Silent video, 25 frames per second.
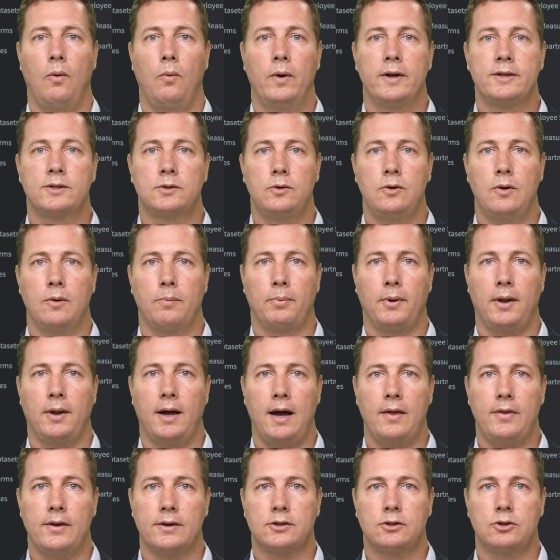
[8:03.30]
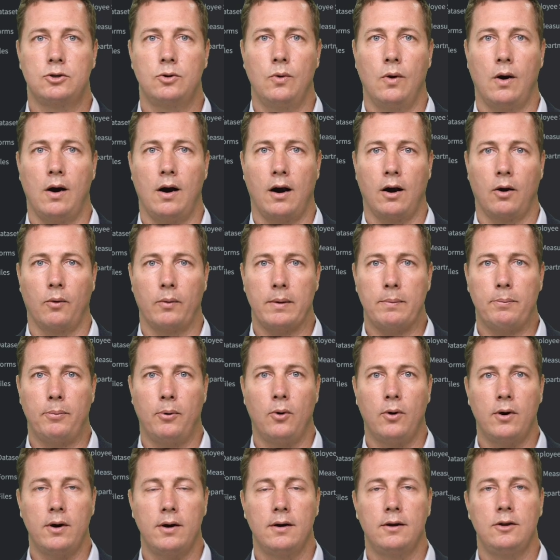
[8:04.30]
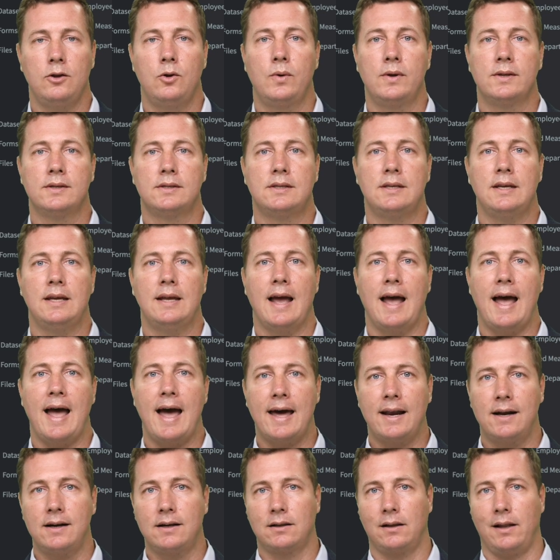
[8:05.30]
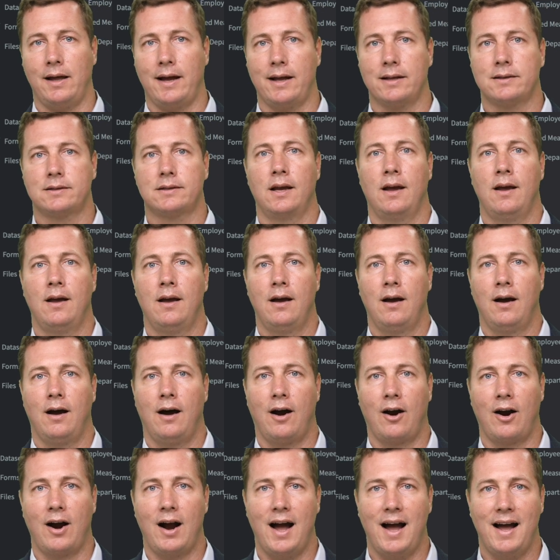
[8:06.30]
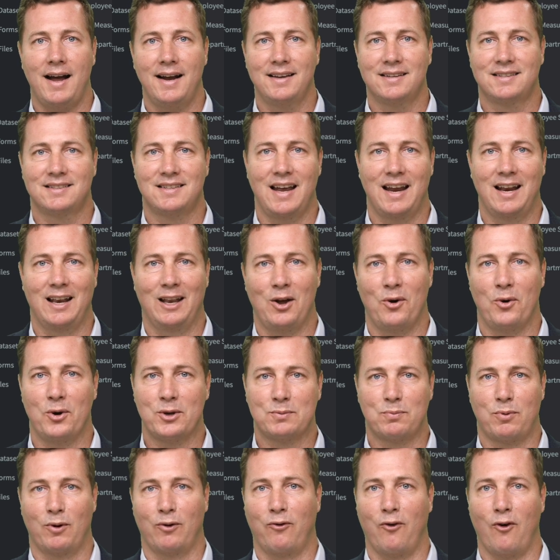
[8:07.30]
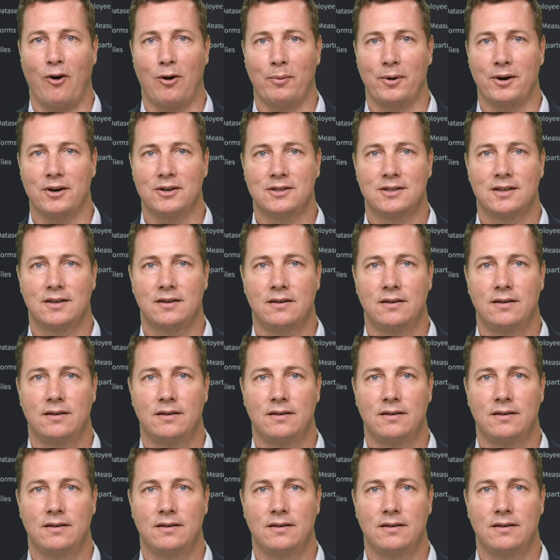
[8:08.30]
once you apply this to our report, you can see at a glance our highest and lowest performers.